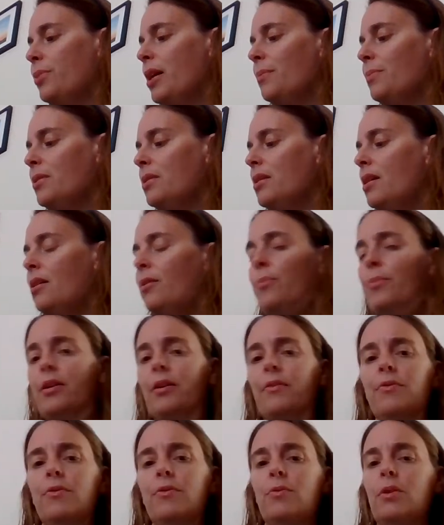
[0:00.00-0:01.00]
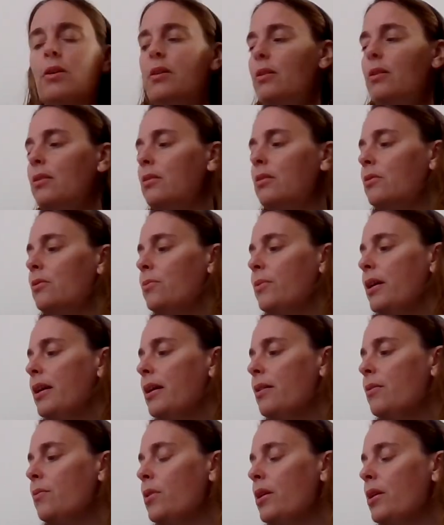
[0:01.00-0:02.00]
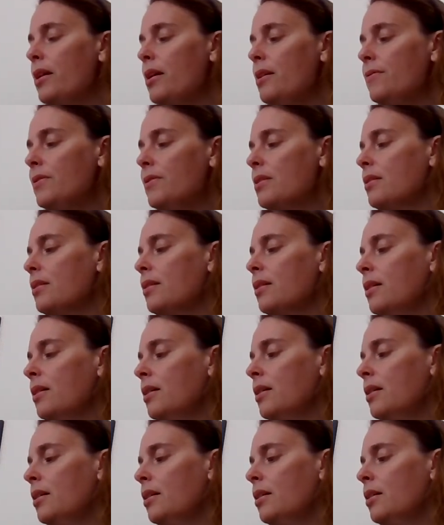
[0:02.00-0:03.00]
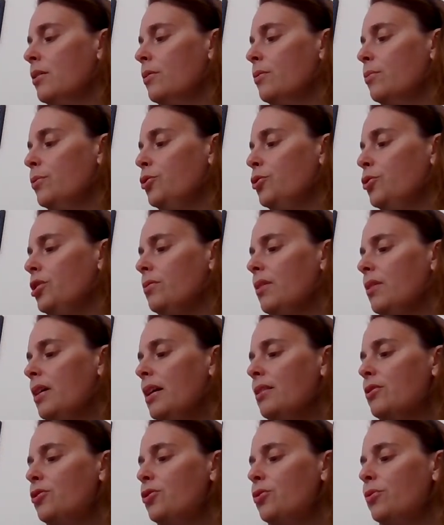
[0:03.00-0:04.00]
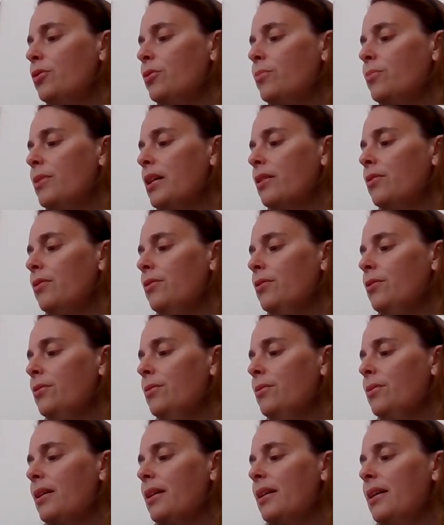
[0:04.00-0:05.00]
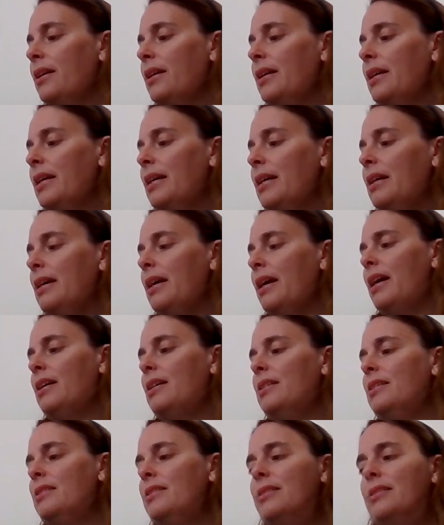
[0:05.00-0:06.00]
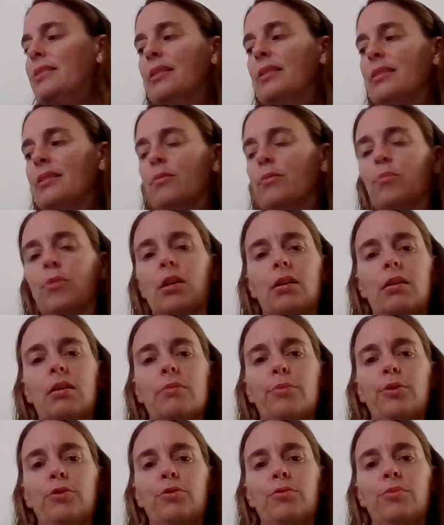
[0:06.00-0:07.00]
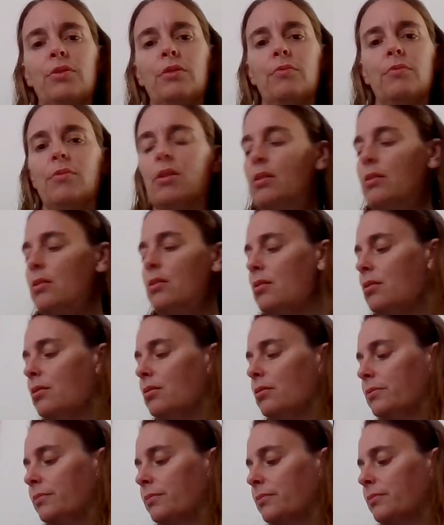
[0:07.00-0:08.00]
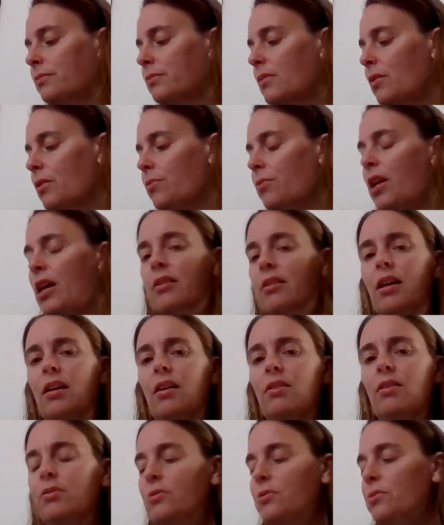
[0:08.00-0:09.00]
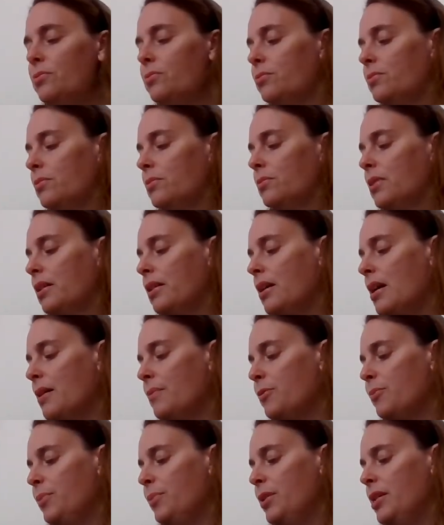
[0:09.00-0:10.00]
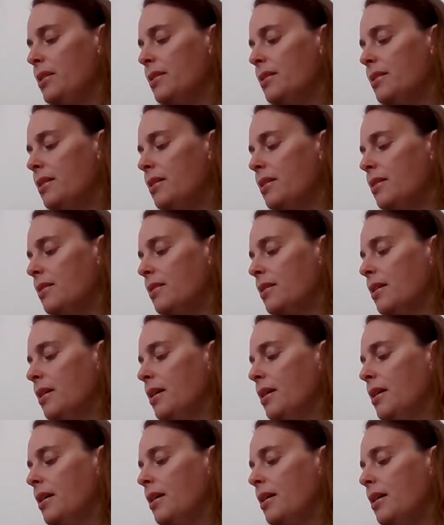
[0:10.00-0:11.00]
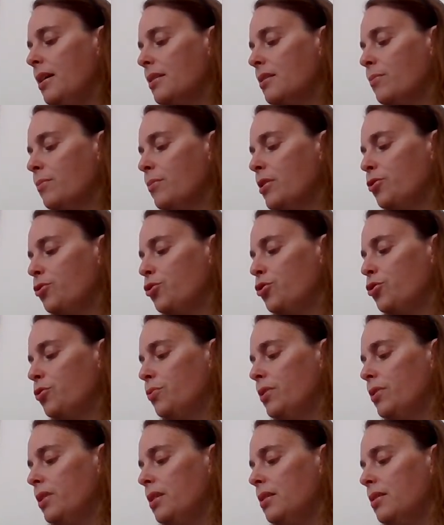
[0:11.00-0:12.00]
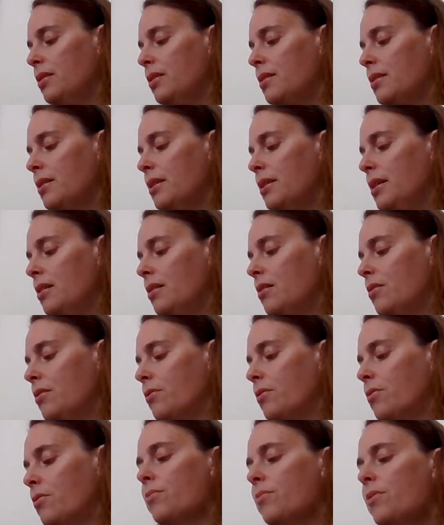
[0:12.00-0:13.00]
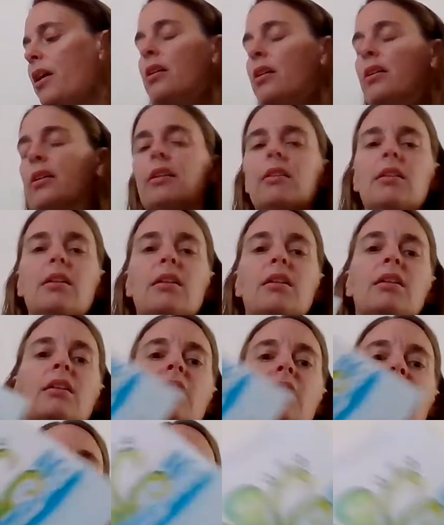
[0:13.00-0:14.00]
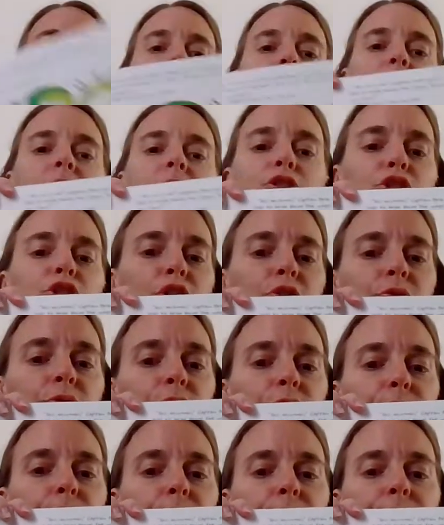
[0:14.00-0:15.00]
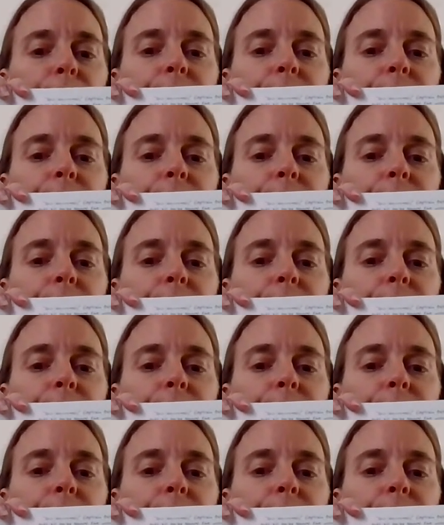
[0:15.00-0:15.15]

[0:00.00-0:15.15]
pops his head above the, wa- the wa- waves. Would you like to join my crew? Hey, says the mon- booms the monster. Rock on, Captain Pete says, as the monster joins in on a rockin' pirate tune.